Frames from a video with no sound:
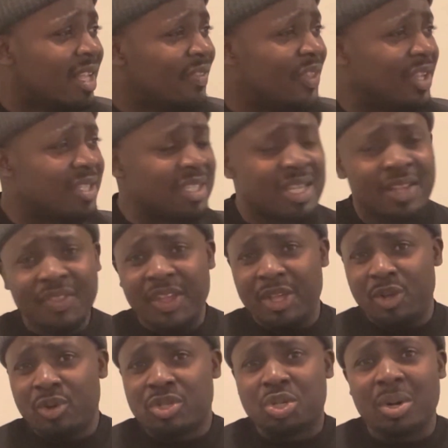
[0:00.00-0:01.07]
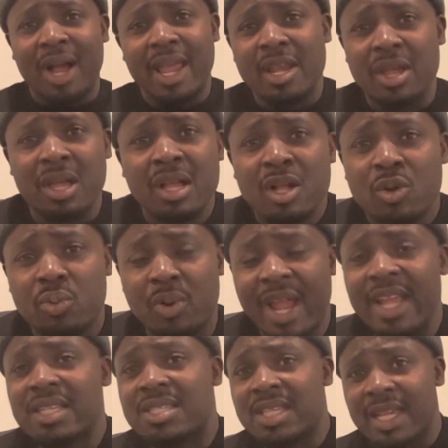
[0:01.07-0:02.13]
that you're trying to
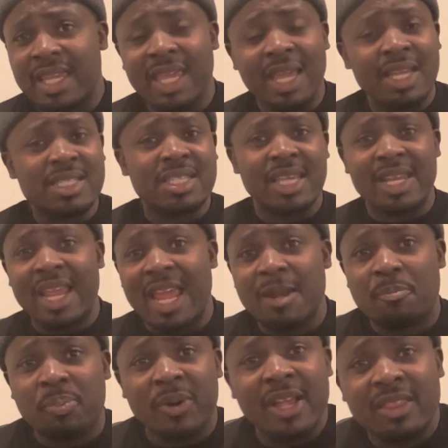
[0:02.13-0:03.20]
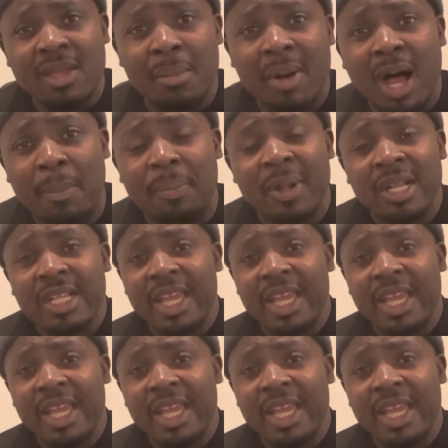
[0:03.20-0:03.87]
raise the kids and bring them up